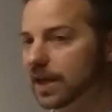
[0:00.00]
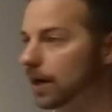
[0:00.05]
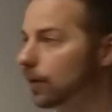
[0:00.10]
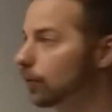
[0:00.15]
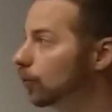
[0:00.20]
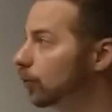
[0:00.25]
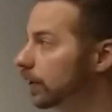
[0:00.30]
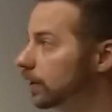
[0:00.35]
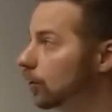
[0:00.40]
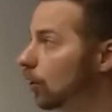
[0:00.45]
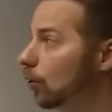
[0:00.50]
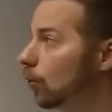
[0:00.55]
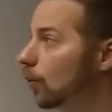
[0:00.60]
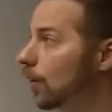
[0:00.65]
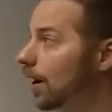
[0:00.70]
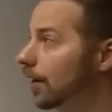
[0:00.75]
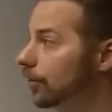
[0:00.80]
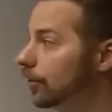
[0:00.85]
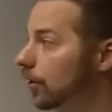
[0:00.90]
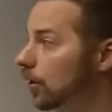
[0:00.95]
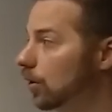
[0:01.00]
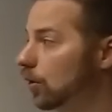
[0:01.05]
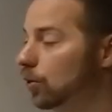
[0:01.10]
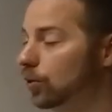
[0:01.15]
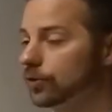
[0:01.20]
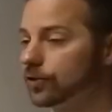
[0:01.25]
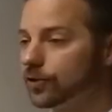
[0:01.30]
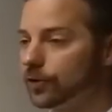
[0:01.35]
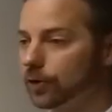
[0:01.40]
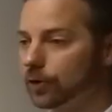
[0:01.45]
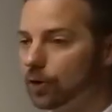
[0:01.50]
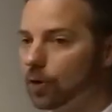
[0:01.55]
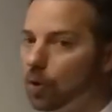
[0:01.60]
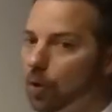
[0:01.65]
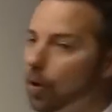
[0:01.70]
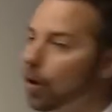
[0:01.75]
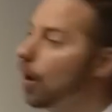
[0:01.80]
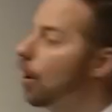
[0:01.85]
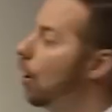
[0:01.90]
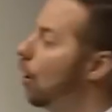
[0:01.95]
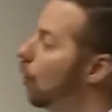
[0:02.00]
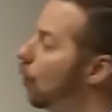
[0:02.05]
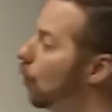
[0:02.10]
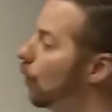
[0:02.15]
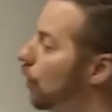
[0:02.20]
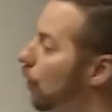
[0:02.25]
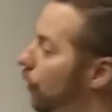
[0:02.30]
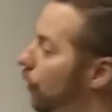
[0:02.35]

yet. We don't want the whole circle. We